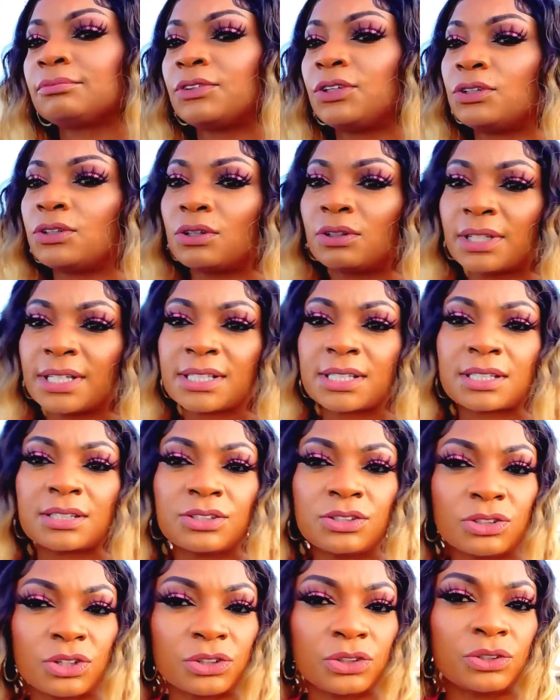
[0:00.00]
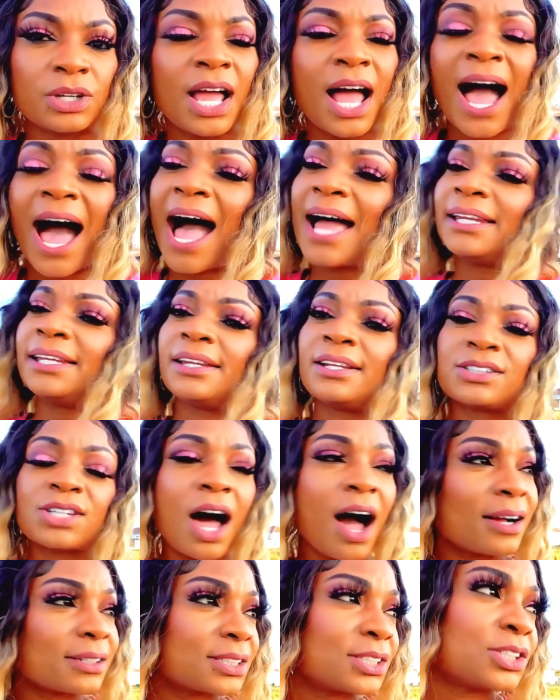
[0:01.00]
I need to
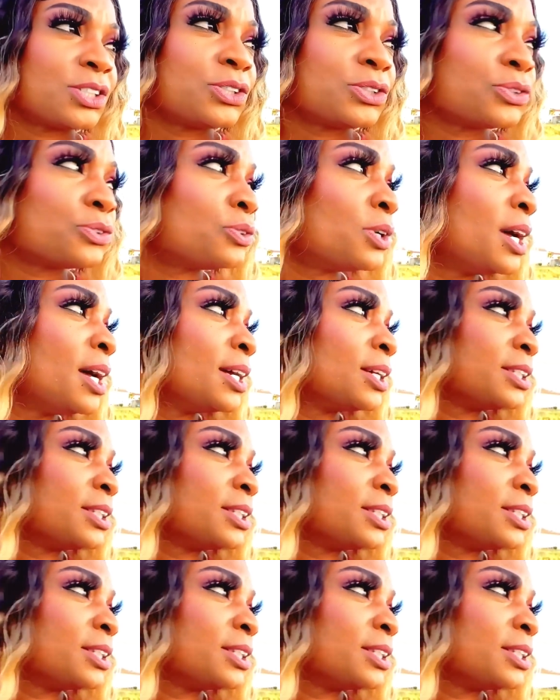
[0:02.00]
talk to you.